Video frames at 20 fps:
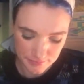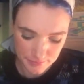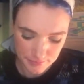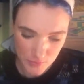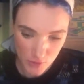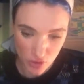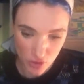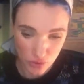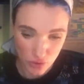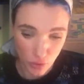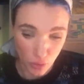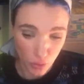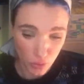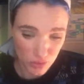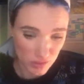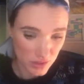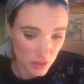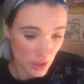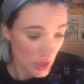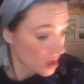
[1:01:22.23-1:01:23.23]
Or
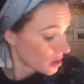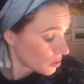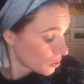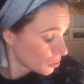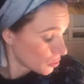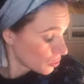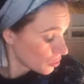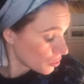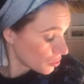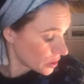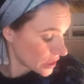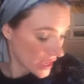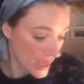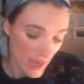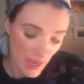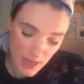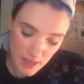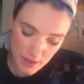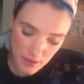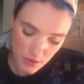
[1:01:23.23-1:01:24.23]
gold. Oh yeah,
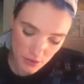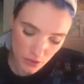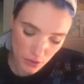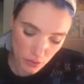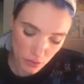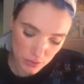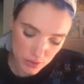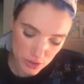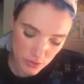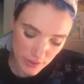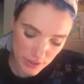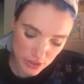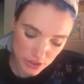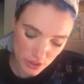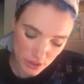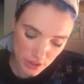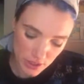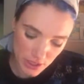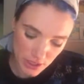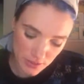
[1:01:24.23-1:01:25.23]
the gold's quite
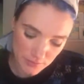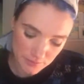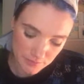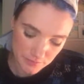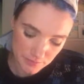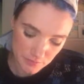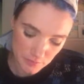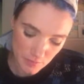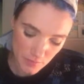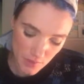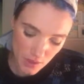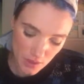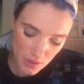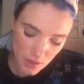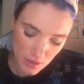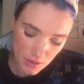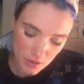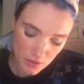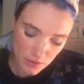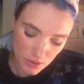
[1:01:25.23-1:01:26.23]
chunky.
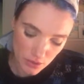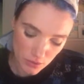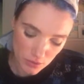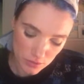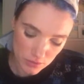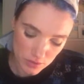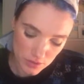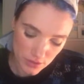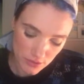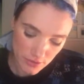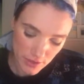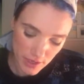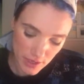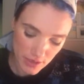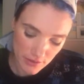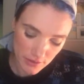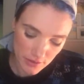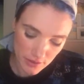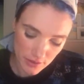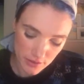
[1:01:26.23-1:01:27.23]
The gold
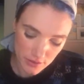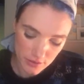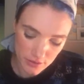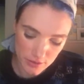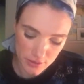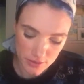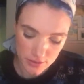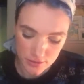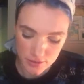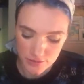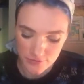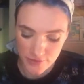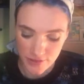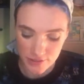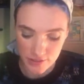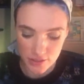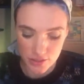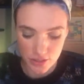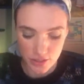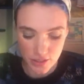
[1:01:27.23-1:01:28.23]
glitter is fairly
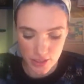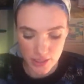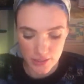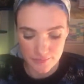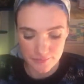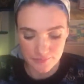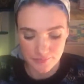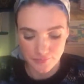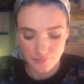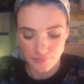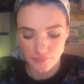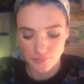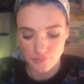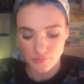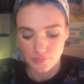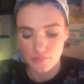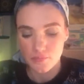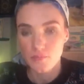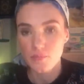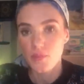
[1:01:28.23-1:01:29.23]
chunky.
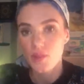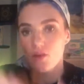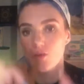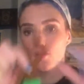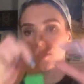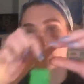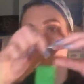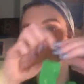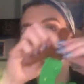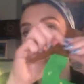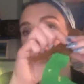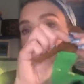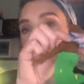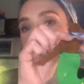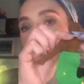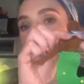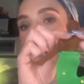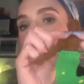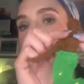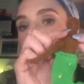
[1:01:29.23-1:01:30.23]
Okay, so you can
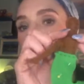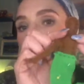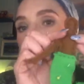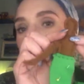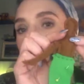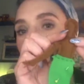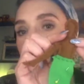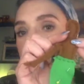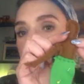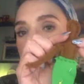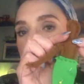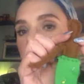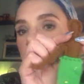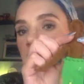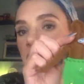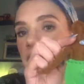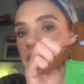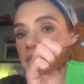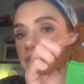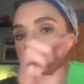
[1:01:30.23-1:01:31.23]
see I've just done a
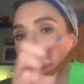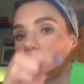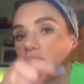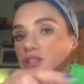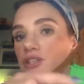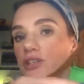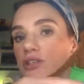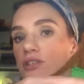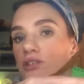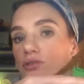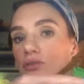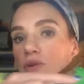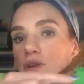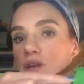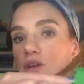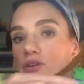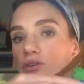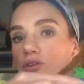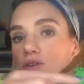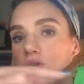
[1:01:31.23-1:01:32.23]
line of stitches going
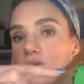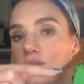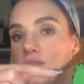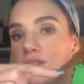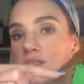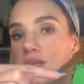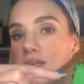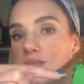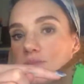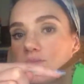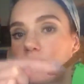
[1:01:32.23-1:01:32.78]
across his